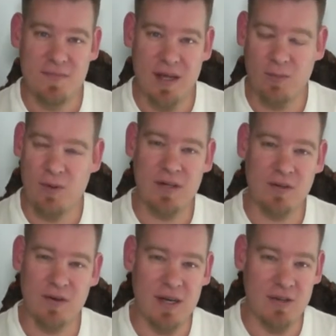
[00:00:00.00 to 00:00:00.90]
and we can
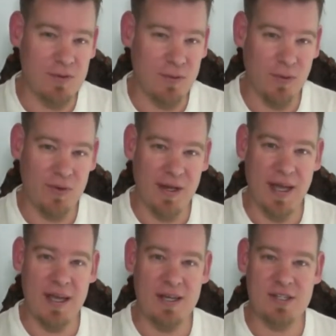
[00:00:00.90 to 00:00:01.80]
create a new golden
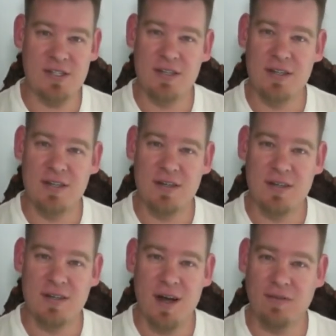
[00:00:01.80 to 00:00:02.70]
age
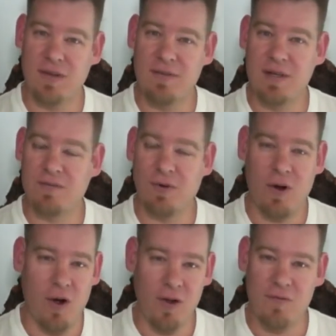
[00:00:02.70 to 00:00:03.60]
of living for
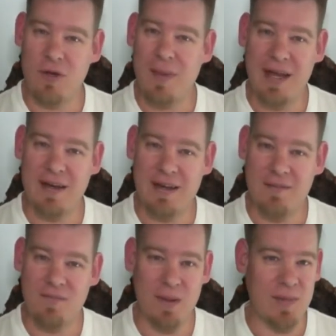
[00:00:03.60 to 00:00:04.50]
all of humanity
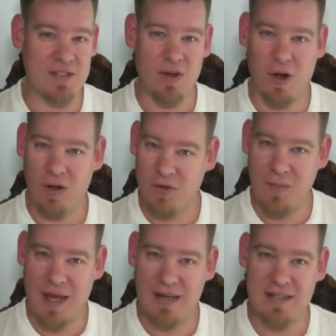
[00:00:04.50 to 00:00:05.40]
that meets all of
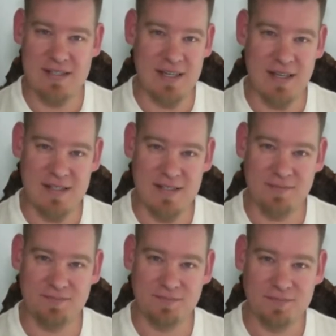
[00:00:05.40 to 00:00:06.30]
humanity's needs,
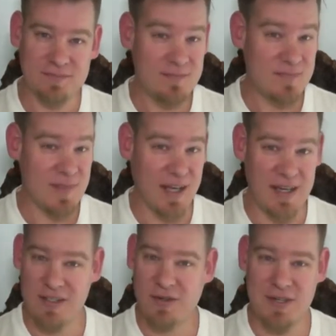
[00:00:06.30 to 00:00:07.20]
that
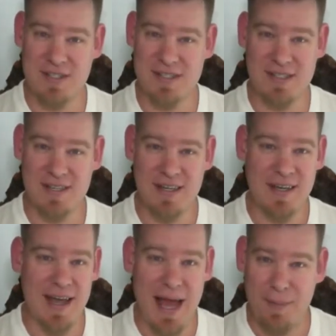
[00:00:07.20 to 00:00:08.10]
increases
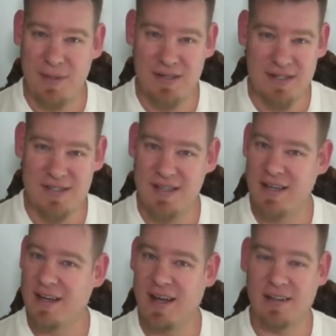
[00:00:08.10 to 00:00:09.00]
happiness
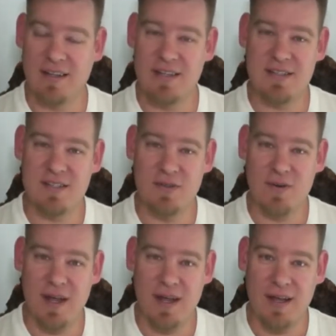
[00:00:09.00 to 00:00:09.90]
and leads
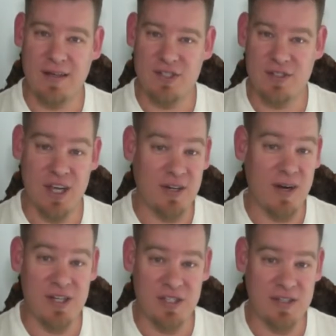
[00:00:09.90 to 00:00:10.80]
to a
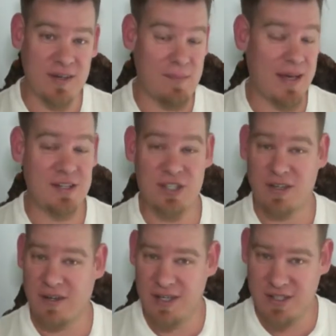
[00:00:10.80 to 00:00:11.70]
generation, many
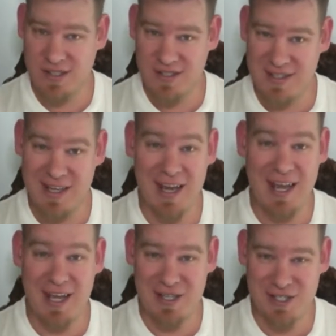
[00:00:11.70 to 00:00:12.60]
generations, an
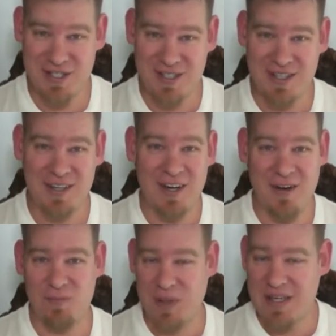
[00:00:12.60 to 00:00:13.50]
age
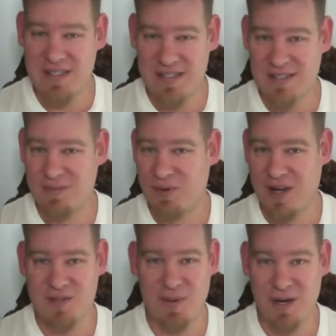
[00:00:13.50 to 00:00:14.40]
of peace,
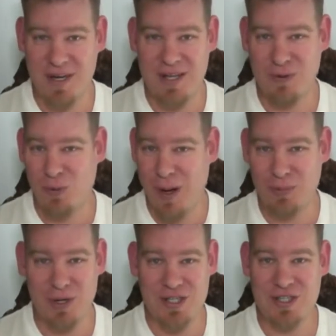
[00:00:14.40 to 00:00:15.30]
prosperity,
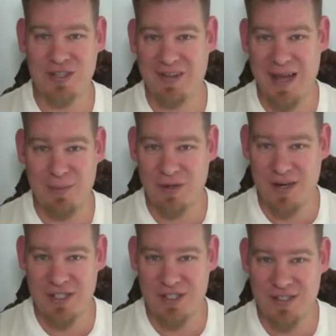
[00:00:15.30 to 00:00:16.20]
cooperation,
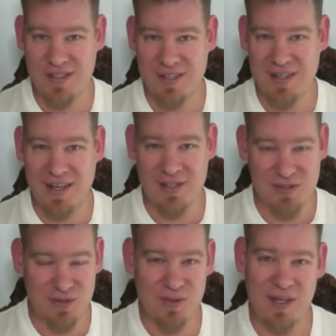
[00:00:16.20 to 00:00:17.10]
collaboration, and
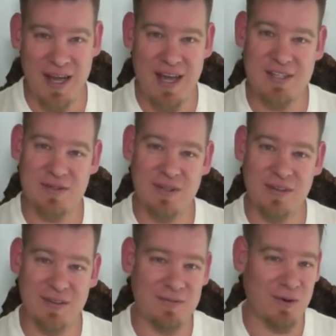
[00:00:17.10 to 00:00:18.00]
truly highest good
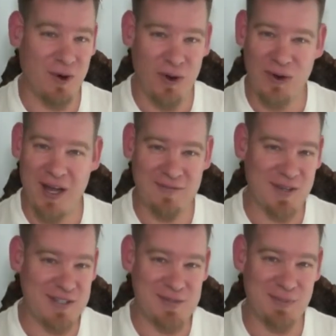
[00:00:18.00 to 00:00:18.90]
living for all life
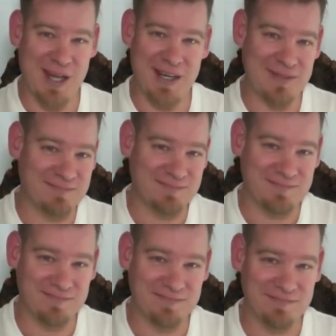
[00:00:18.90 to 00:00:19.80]
on this planet.
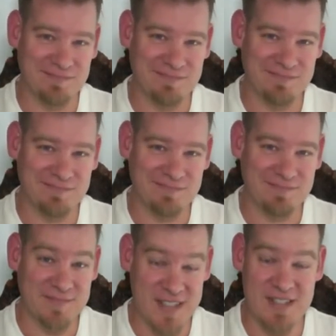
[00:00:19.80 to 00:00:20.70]

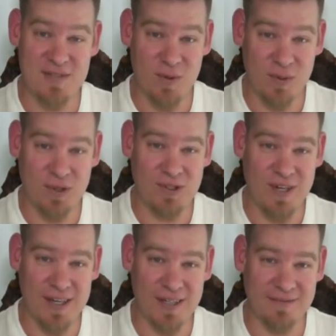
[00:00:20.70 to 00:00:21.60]
This is what we're
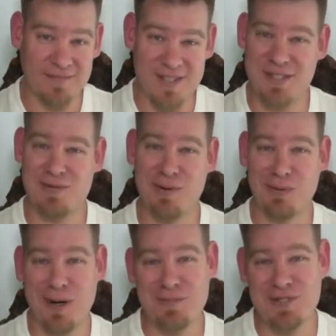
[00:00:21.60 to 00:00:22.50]
creating. This is what
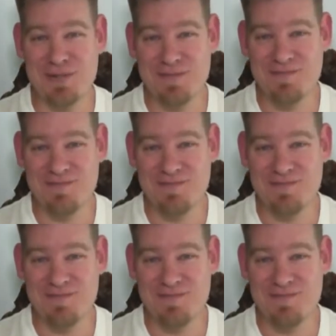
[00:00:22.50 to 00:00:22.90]
we're up to.